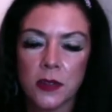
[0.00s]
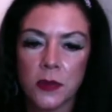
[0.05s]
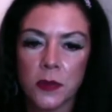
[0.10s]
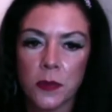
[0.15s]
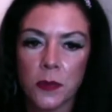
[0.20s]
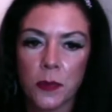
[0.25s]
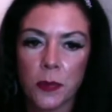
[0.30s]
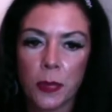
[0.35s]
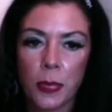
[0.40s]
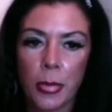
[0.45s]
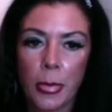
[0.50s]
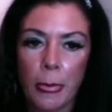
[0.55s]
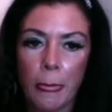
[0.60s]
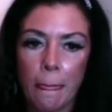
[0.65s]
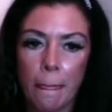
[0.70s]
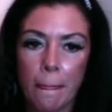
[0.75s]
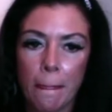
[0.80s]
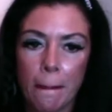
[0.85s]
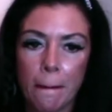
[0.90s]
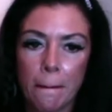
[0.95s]
an area it's just going to
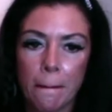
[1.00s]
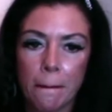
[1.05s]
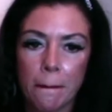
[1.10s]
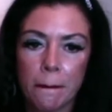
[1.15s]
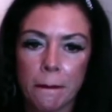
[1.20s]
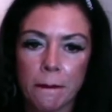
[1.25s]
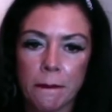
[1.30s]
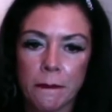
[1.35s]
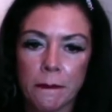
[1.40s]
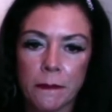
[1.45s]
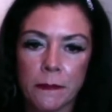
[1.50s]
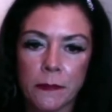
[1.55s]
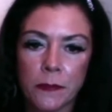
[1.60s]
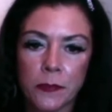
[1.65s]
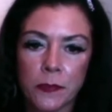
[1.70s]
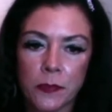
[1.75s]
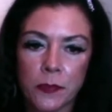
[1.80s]
keep building up.